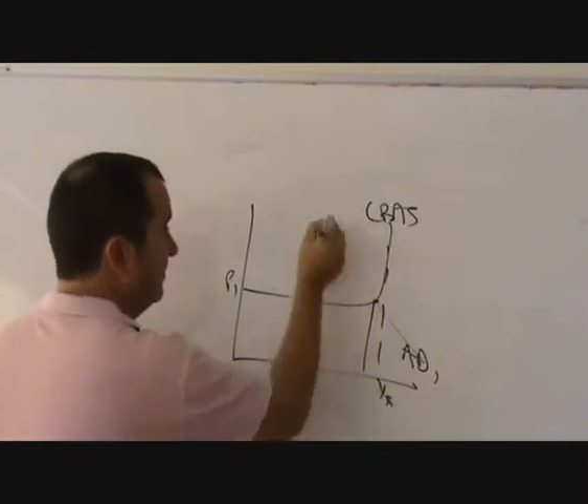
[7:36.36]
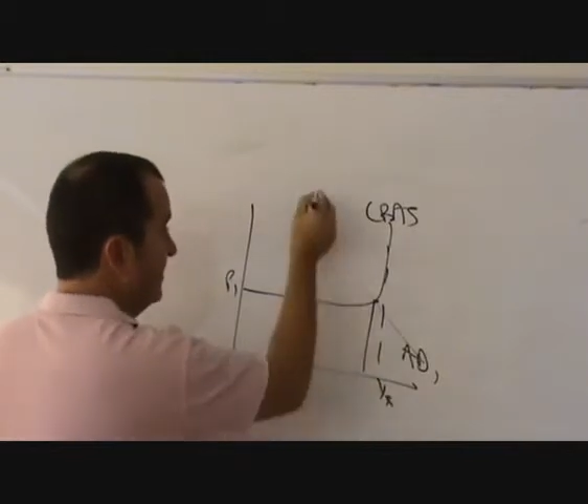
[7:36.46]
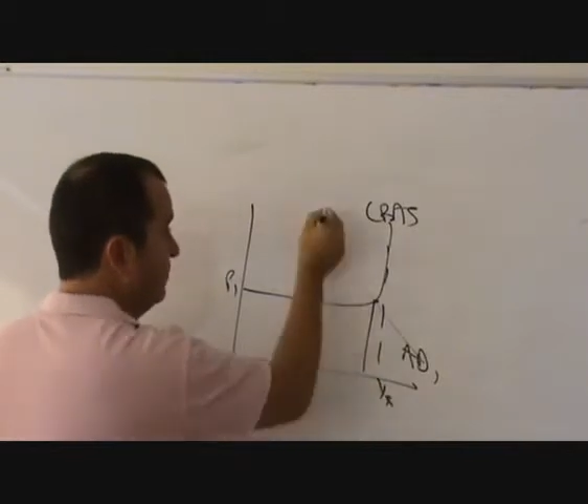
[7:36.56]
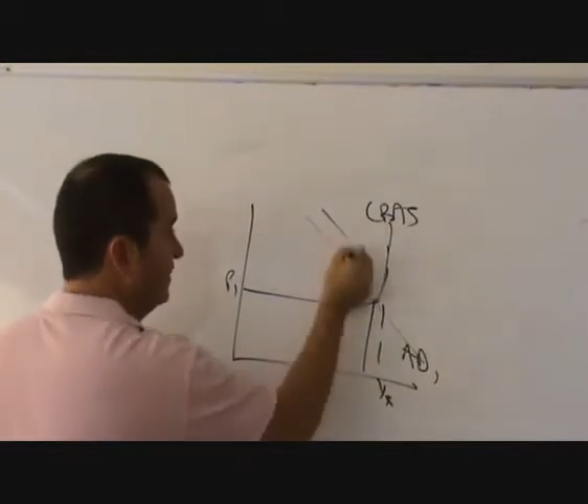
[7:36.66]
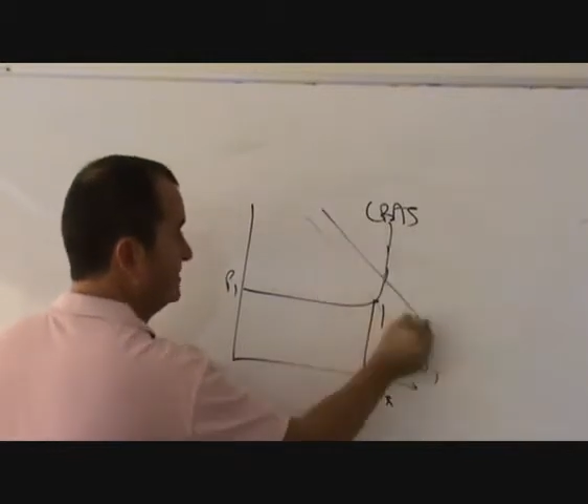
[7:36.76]

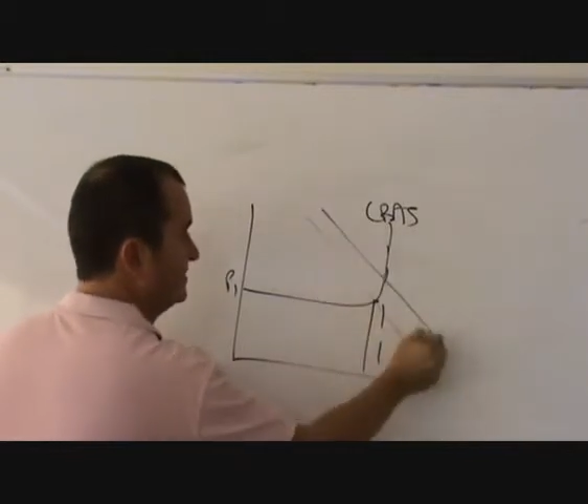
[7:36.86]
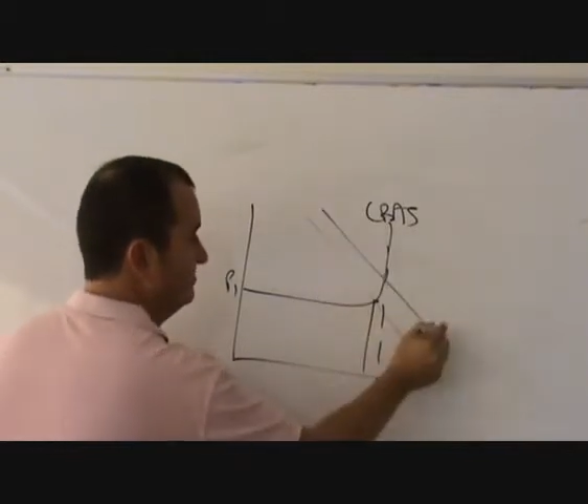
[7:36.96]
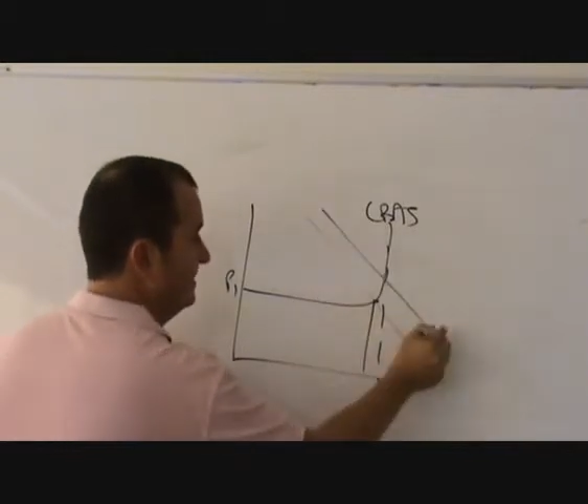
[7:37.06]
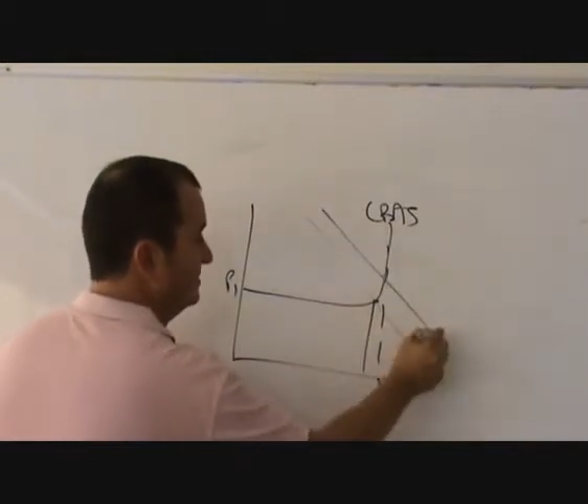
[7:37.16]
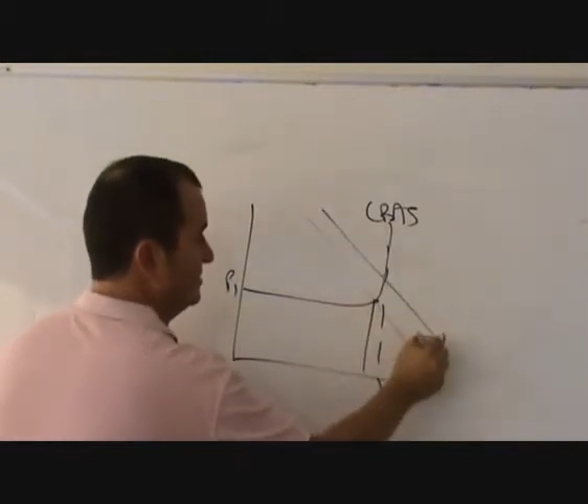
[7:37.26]
they want to
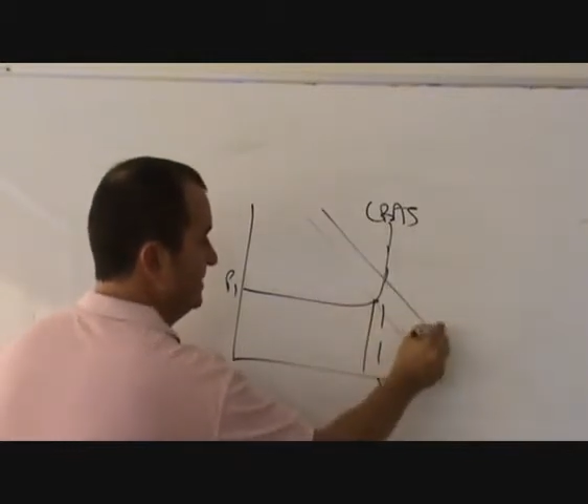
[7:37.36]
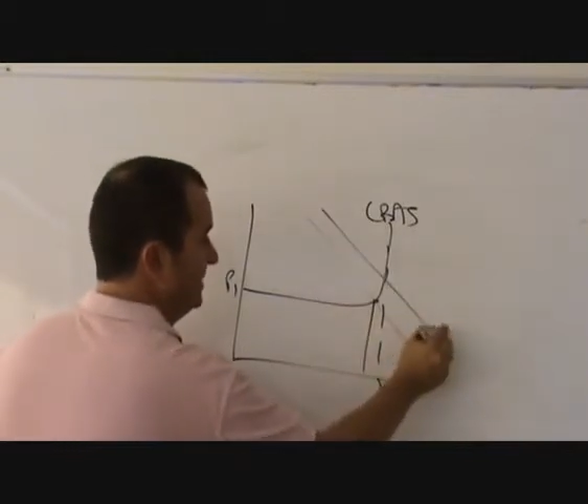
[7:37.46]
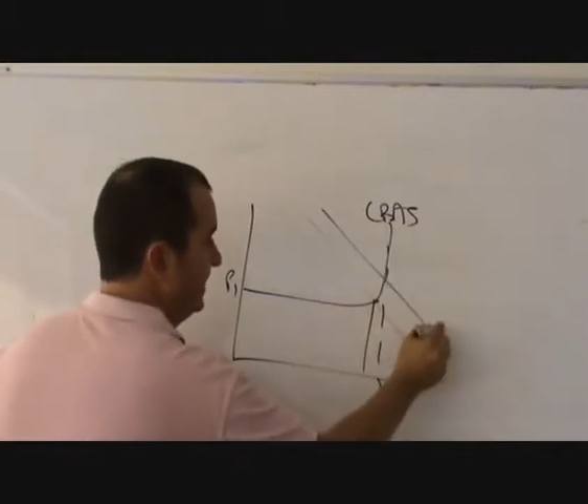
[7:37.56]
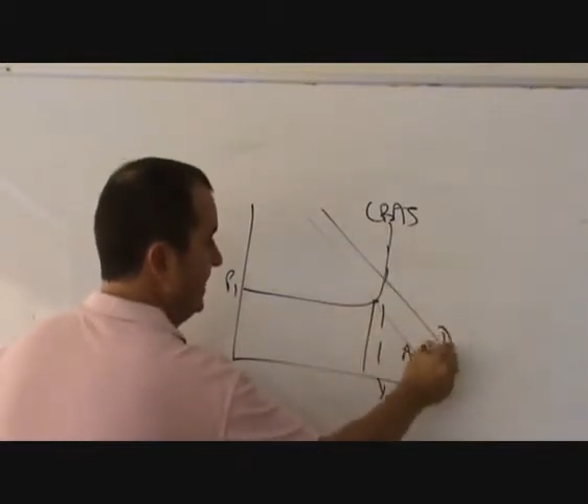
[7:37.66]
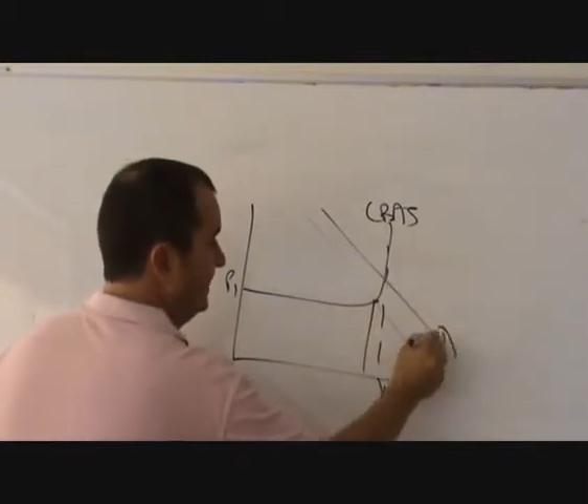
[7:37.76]
reach
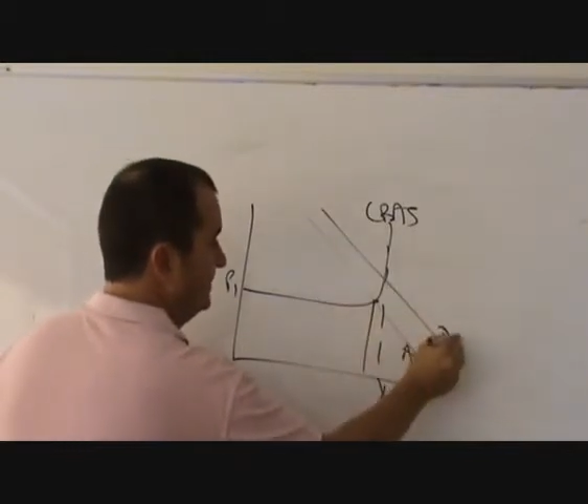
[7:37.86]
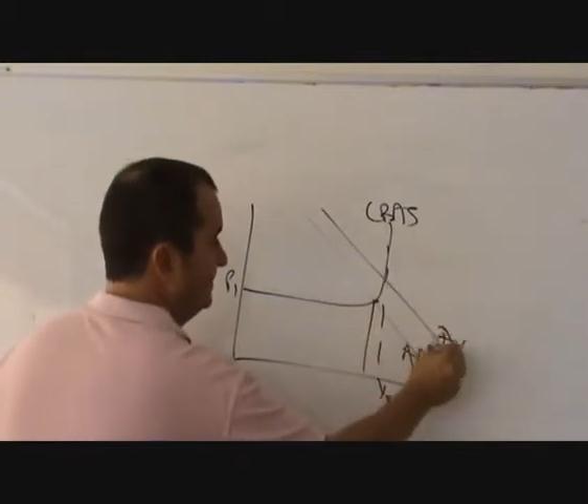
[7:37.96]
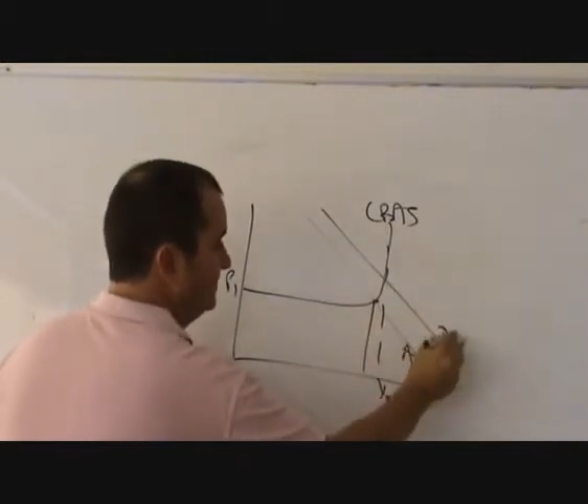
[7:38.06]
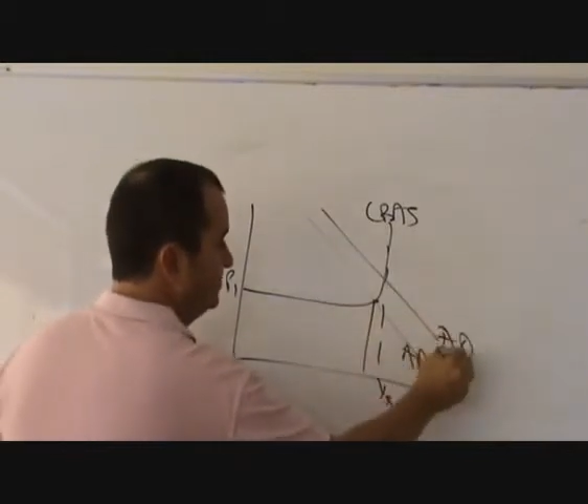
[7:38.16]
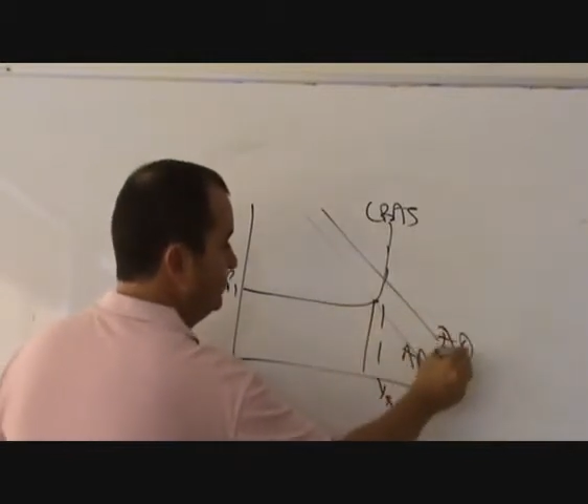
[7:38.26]

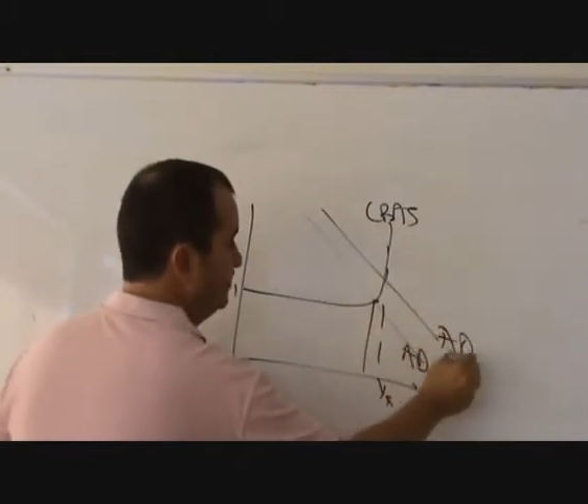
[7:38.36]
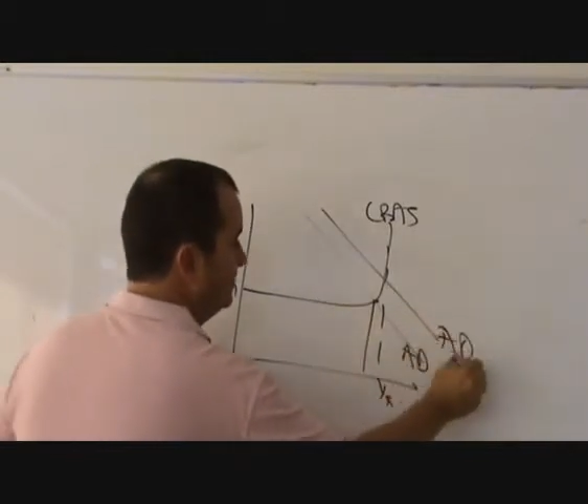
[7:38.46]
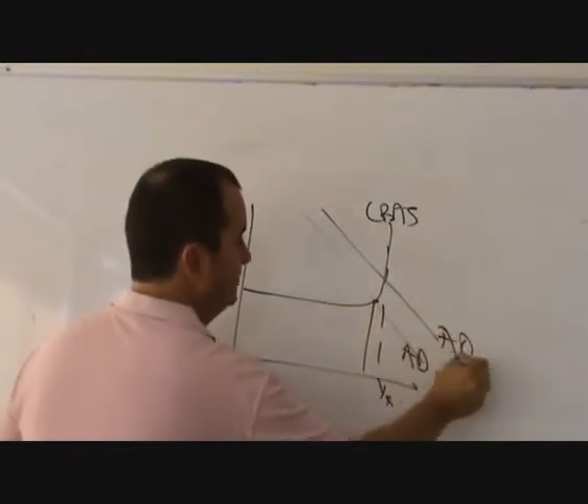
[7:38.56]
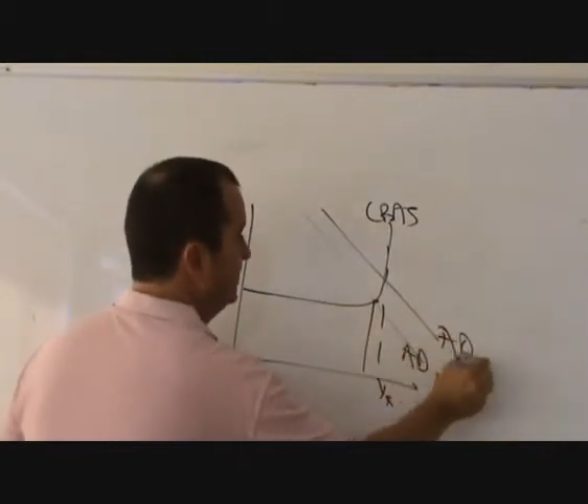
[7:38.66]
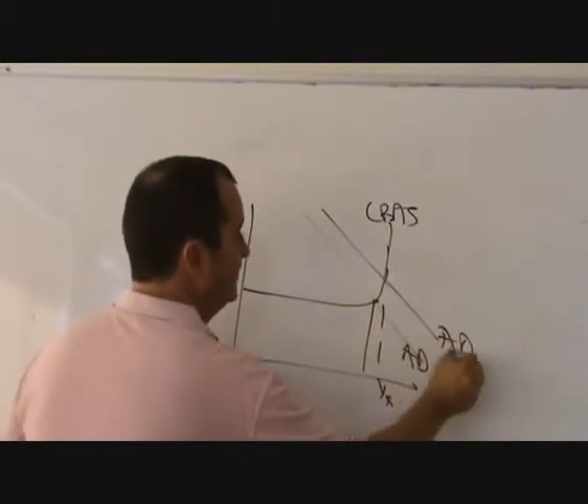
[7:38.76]

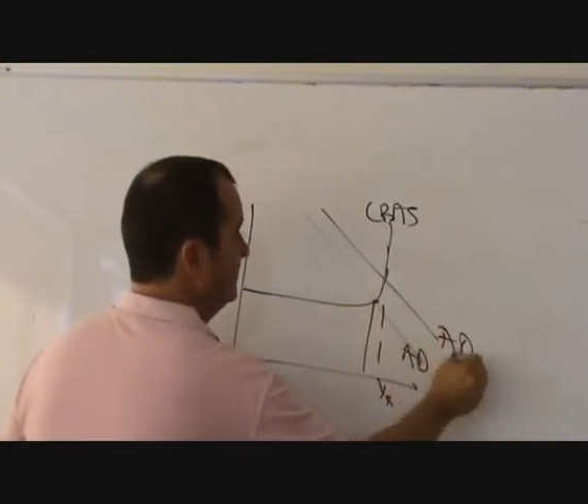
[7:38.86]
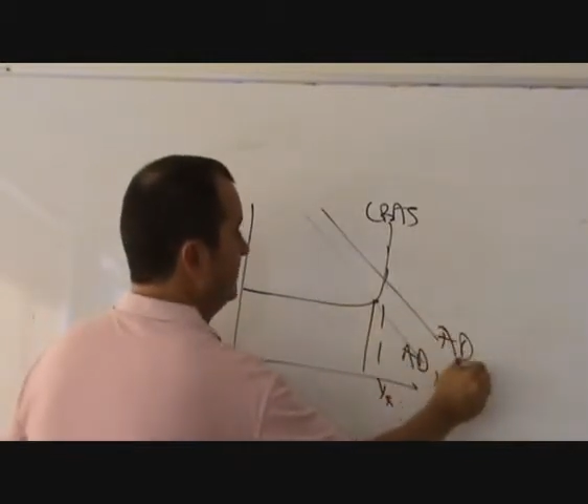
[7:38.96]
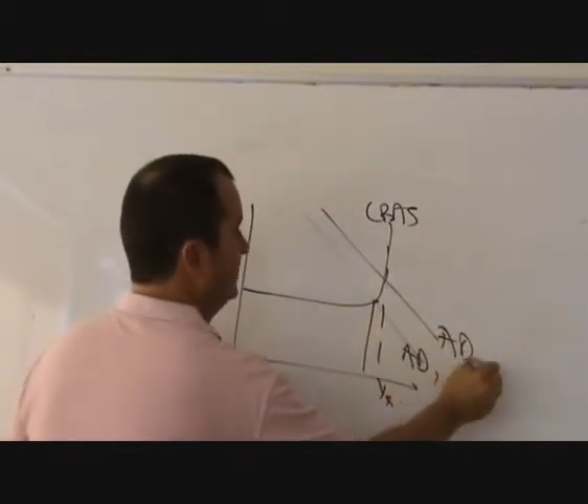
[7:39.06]
AD2,